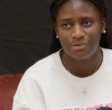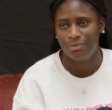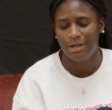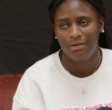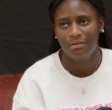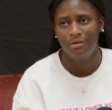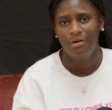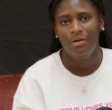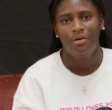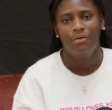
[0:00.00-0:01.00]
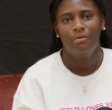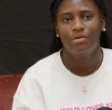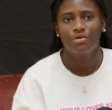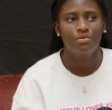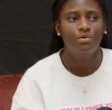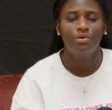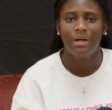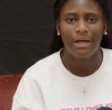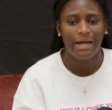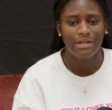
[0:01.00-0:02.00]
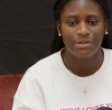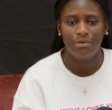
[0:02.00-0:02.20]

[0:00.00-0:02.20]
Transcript: And for those who knew me in high school,